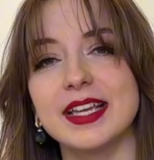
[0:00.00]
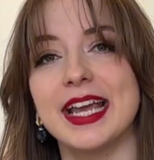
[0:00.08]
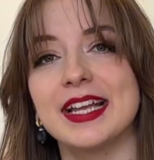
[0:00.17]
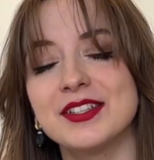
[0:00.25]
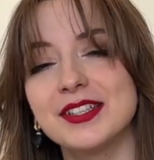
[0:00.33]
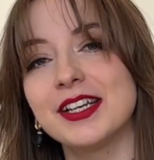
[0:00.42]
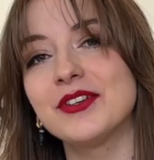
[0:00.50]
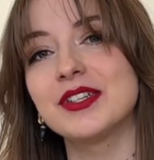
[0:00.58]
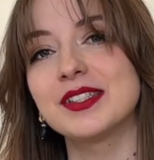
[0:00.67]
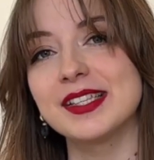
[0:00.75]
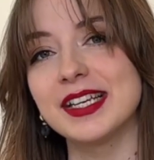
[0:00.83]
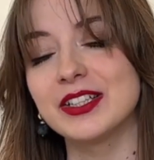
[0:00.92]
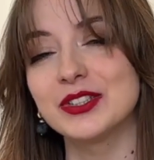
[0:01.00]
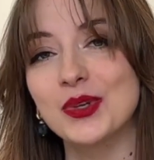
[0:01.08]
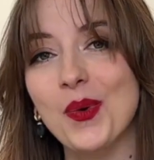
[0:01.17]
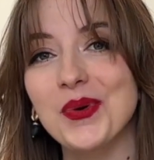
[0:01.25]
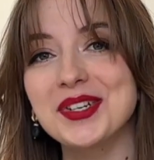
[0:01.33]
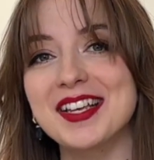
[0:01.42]
the anterior cingulate
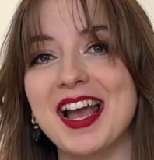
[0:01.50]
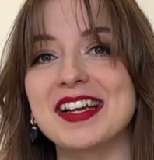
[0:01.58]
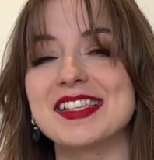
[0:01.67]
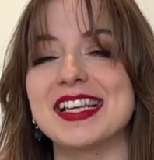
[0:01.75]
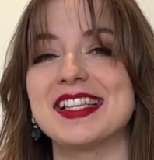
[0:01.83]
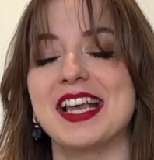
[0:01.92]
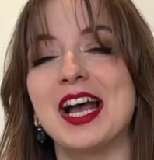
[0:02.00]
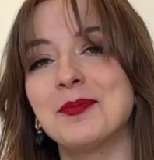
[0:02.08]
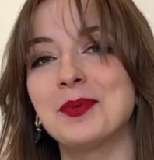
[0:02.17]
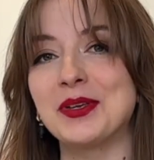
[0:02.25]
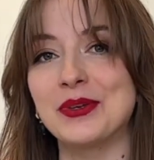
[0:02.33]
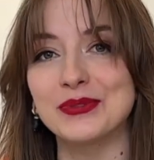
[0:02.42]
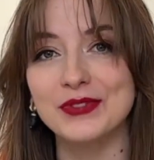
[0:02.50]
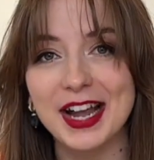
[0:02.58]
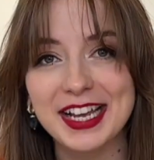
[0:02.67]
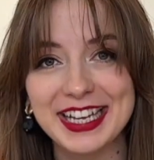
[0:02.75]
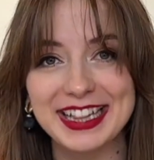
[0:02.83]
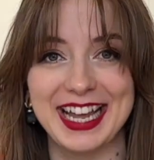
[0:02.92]
cortex is helping you
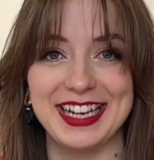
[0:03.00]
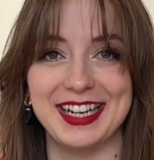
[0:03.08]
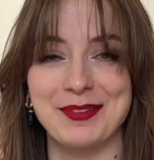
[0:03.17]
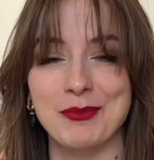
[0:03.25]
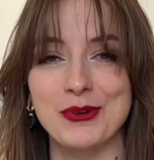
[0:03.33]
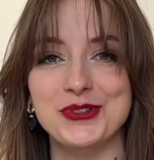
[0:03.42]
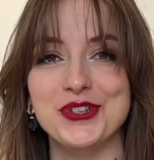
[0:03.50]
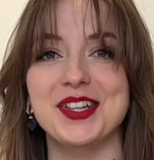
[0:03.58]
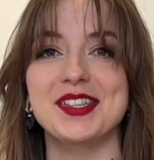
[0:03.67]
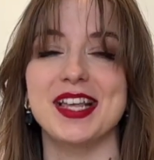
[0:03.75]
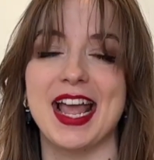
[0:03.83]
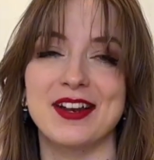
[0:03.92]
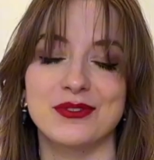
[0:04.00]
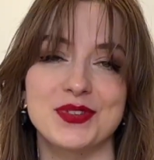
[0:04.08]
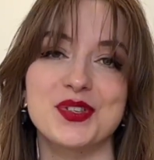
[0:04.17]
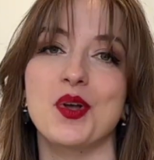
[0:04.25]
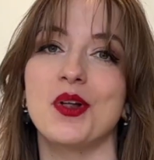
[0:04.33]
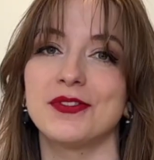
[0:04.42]
regulate emotions and
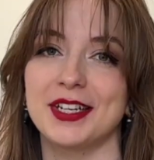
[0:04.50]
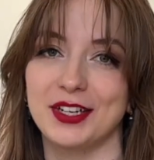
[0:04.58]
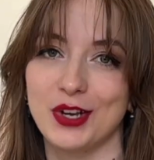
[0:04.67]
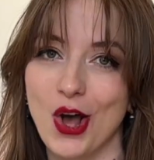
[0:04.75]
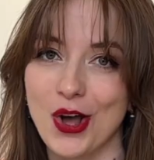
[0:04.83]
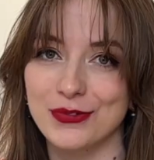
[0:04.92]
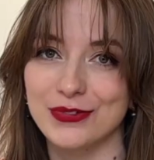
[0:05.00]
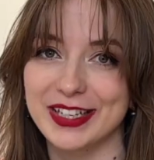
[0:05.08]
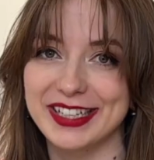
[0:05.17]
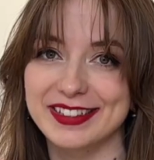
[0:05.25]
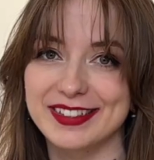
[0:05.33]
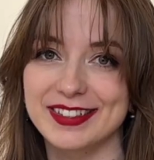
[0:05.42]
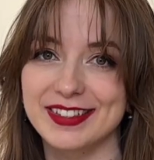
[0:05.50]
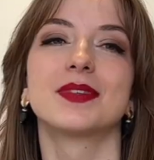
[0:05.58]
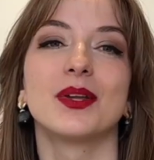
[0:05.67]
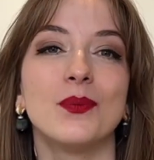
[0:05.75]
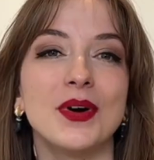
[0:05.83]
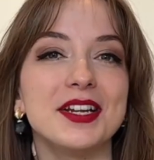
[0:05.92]
resolve any conflicts.
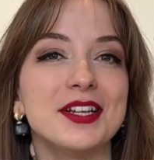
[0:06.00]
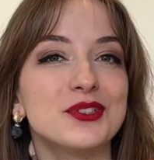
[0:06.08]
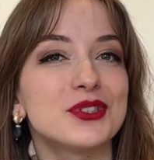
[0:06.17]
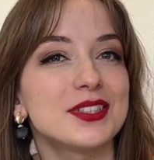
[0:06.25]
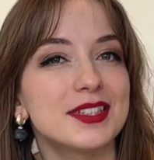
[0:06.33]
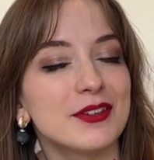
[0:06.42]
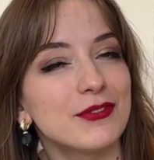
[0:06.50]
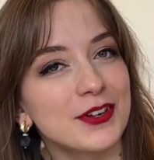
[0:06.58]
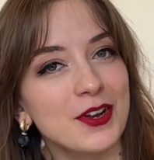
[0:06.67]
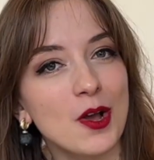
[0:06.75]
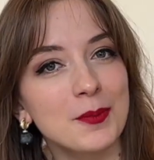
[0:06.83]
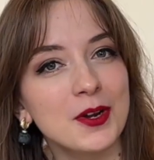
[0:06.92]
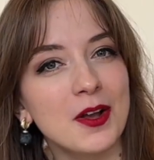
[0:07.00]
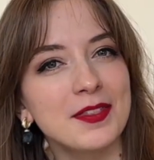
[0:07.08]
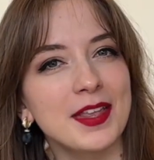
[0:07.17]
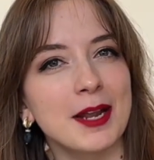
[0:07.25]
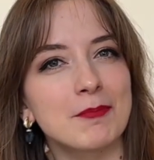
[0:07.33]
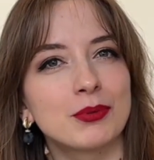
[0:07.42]
One interesting
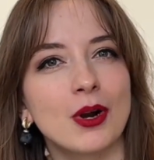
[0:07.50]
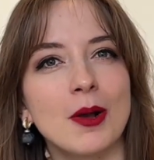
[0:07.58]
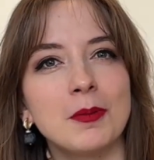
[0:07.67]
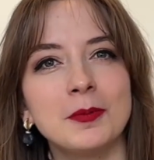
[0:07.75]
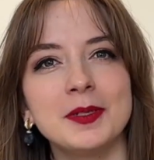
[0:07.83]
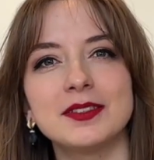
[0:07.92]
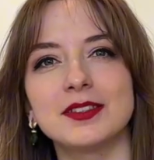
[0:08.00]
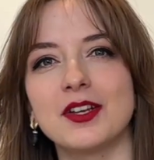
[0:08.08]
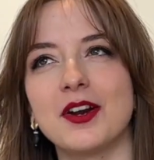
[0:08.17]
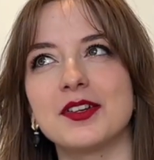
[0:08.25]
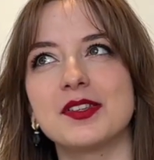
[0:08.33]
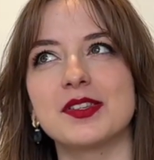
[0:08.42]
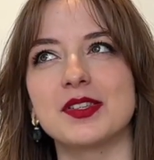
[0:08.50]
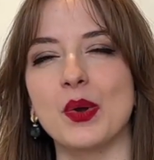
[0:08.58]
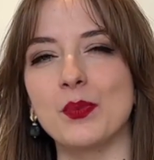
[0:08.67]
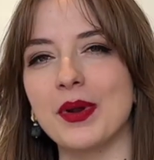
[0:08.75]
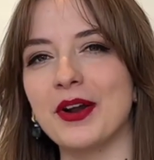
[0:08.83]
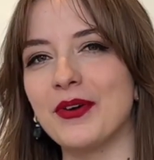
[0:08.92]
phenomenon that probably starts
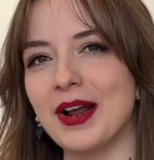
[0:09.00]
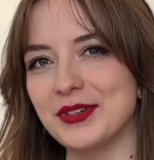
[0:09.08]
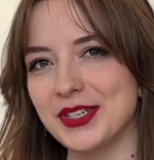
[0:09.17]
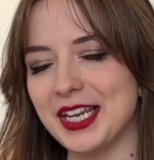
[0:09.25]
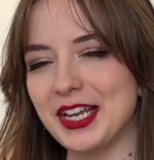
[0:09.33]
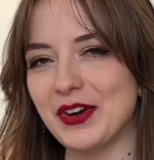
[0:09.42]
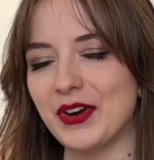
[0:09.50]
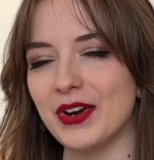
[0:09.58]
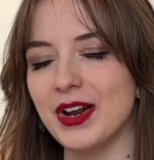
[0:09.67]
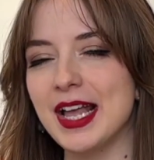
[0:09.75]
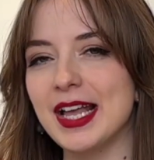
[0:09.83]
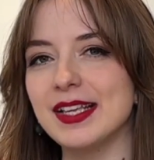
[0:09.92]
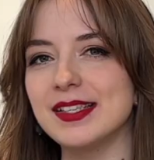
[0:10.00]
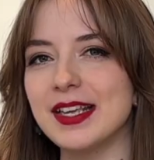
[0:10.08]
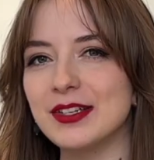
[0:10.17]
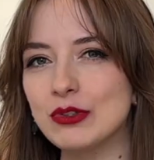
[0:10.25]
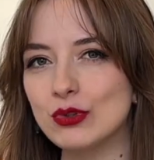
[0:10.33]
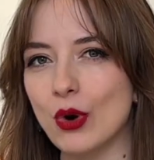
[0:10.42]
somewhere around here is
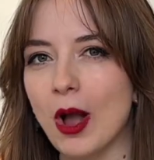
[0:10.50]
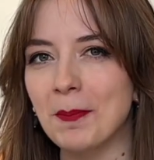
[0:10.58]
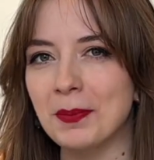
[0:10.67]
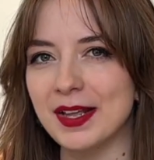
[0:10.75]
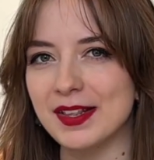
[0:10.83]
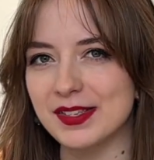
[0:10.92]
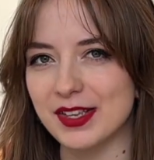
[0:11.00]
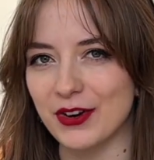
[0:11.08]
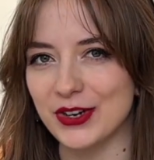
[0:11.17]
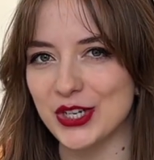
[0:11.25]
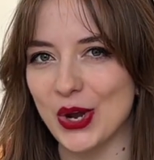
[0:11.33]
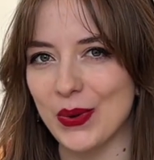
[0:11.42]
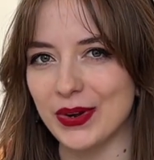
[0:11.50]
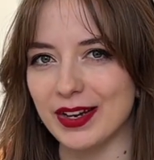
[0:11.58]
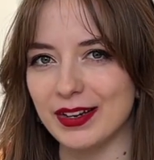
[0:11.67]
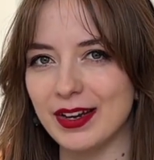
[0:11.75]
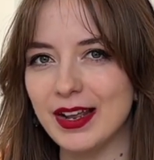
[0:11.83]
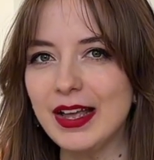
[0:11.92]
a drop in
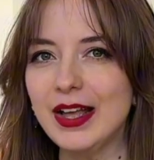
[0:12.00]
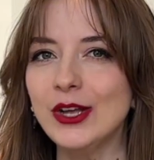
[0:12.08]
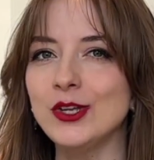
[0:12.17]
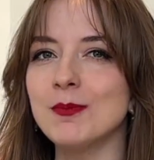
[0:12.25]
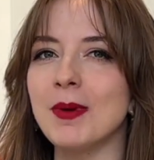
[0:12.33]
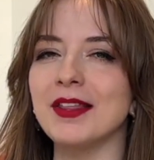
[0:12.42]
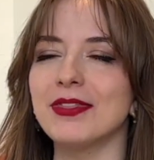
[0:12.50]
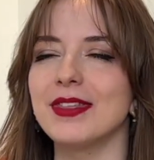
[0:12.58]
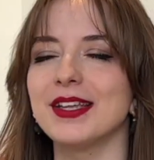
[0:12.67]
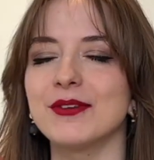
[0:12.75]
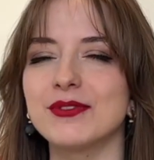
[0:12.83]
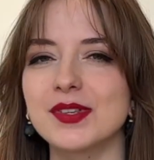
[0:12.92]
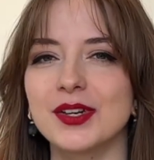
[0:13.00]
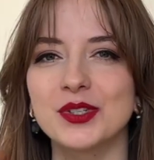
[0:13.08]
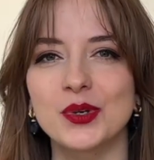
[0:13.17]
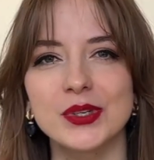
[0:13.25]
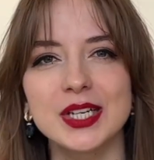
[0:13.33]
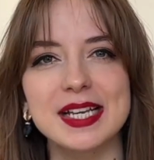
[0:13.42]
serotonin. You might think of
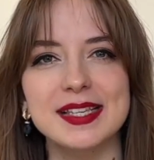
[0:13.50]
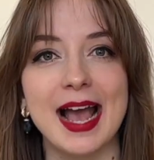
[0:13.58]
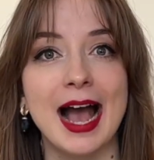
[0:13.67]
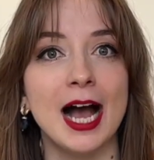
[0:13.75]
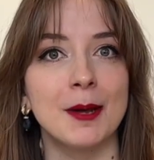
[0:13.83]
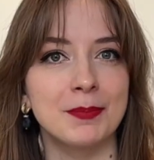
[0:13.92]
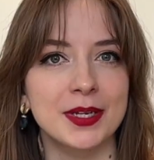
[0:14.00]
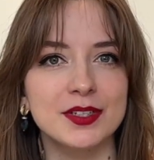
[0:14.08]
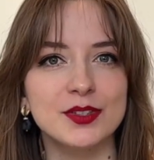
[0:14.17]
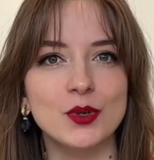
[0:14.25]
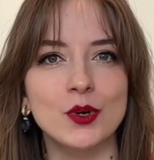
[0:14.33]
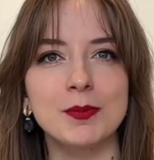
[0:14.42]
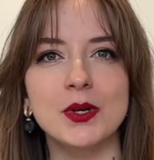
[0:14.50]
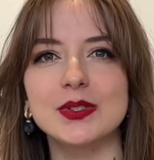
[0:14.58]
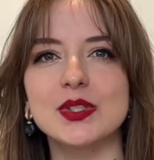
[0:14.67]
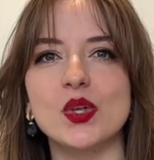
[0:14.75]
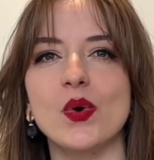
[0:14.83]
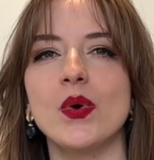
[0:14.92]
serotonin as a happiness
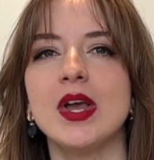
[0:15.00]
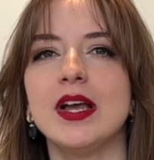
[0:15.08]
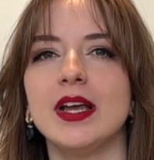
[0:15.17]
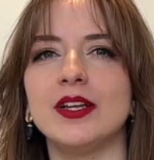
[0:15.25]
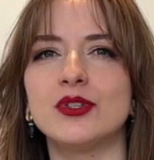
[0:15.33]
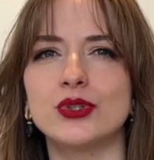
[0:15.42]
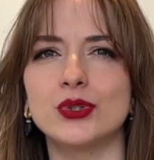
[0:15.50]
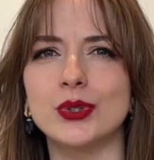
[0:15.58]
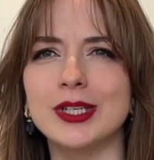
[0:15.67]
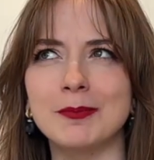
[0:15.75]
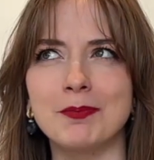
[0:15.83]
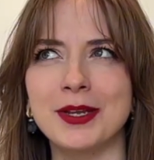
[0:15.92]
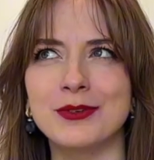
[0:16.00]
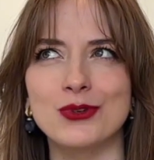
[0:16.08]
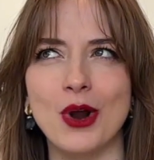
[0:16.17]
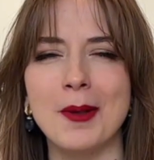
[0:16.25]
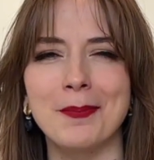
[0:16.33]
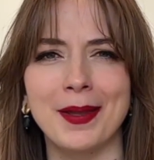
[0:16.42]
hormone, so it shouldn't be
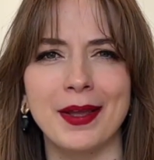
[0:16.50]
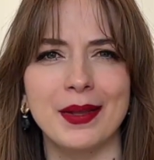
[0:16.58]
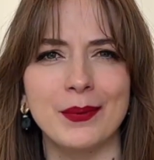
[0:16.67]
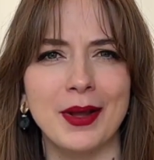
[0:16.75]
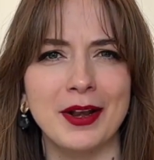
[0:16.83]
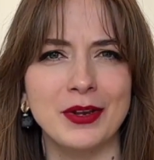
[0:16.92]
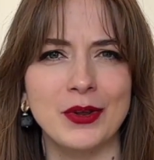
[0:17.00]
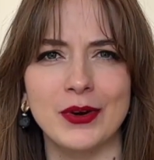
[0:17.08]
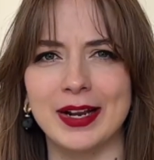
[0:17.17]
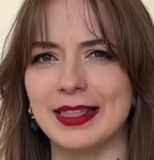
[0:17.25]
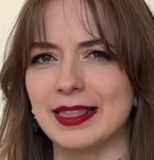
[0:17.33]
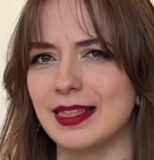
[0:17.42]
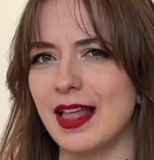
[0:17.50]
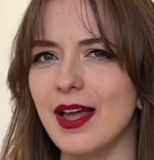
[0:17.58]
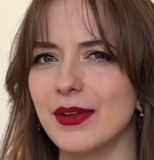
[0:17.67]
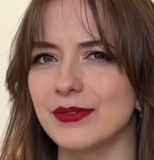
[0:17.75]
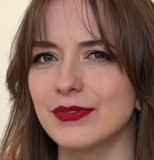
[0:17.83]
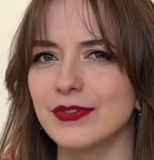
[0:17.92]
dropping when you're in
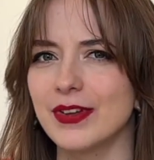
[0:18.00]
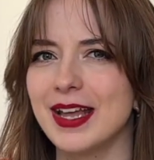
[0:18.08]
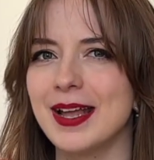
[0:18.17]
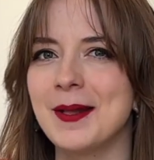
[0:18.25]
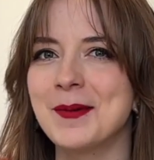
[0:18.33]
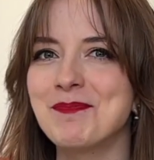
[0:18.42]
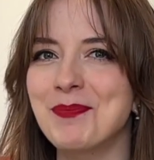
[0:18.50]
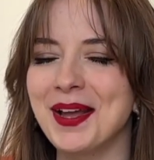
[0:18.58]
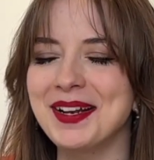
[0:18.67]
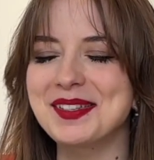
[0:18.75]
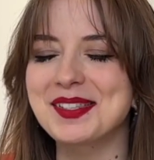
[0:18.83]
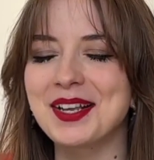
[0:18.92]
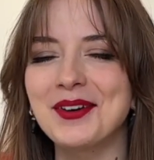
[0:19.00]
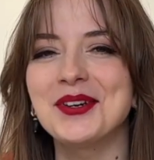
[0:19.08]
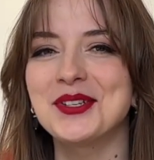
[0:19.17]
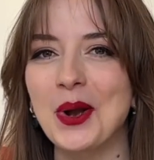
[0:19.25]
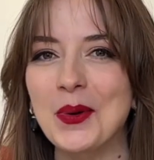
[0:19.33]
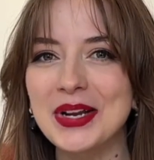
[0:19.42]
love. But
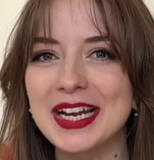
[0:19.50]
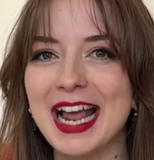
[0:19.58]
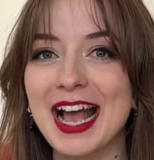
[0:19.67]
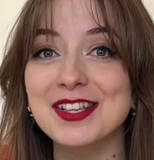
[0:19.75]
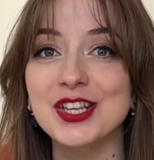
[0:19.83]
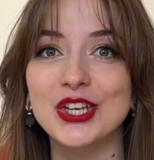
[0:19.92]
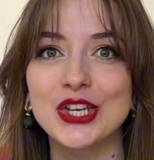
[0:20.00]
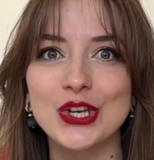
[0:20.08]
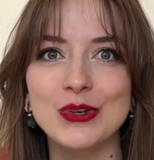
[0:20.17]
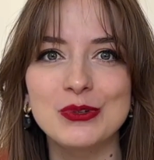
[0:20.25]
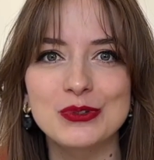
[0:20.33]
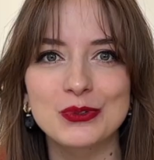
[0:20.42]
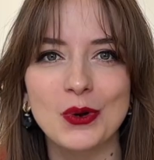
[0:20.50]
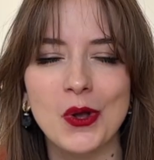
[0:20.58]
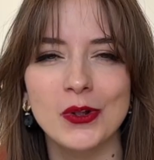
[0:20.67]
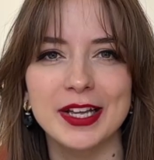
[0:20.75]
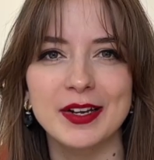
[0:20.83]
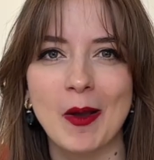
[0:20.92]
serotonin has a huge
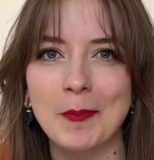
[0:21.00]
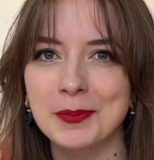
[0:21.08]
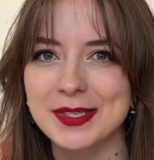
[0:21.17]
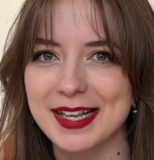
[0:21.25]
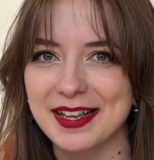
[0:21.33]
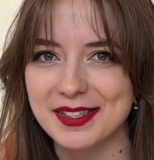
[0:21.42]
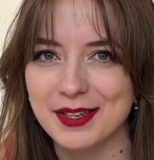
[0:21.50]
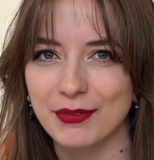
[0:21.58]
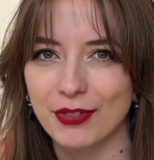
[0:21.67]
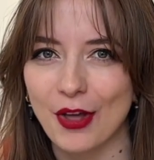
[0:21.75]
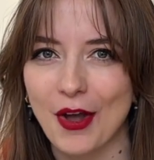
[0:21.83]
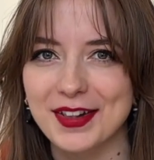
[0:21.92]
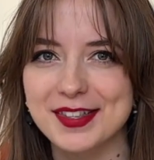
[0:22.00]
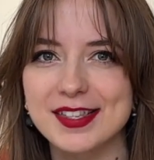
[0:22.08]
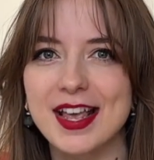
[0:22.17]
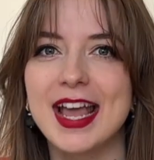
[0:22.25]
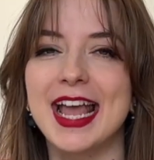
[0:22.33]
role in obsessive thoughts.